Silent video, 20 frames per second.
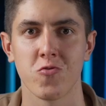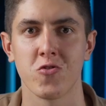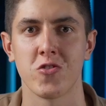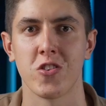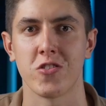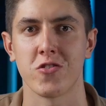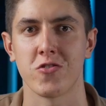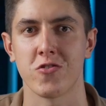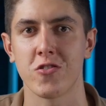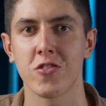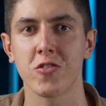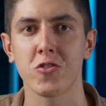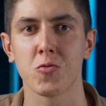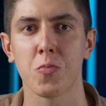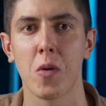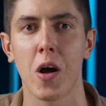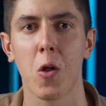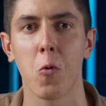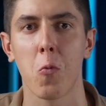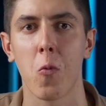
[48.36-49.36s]
The
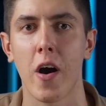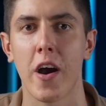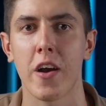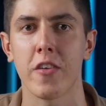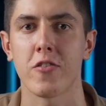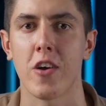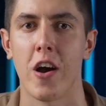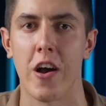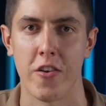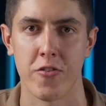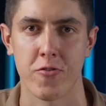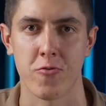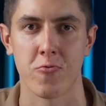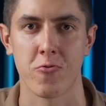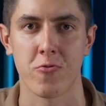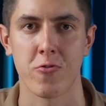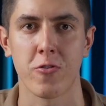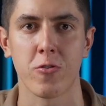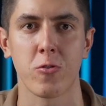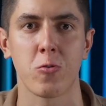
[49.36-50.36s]
6-mile white
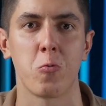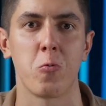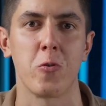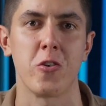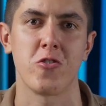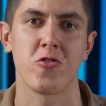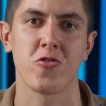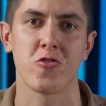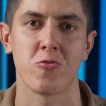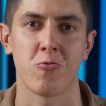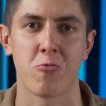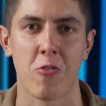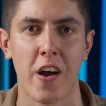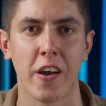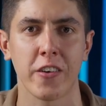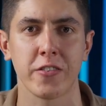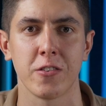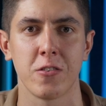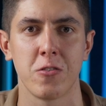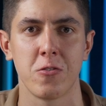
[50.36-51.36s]
asteroid, which
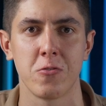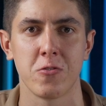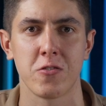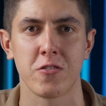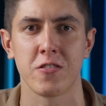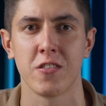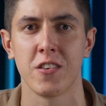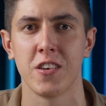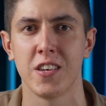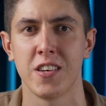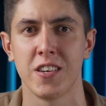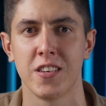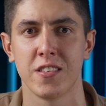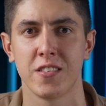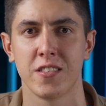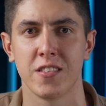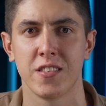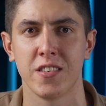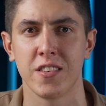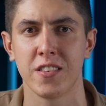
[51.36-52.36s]
struck the Earth
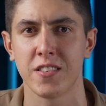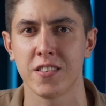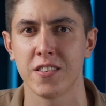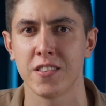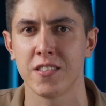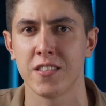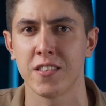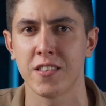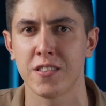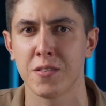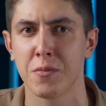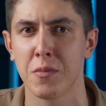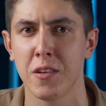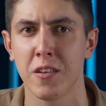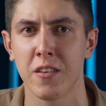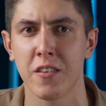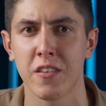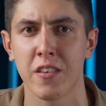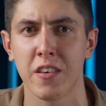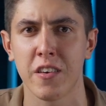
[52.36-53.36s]
66
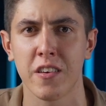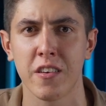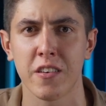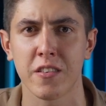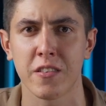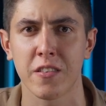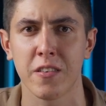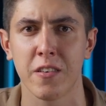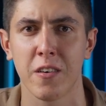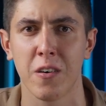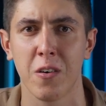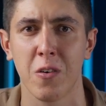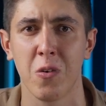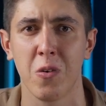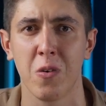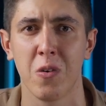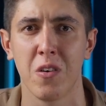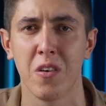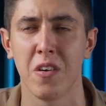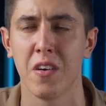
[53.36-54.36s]
million years
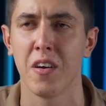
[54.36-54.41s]
ago.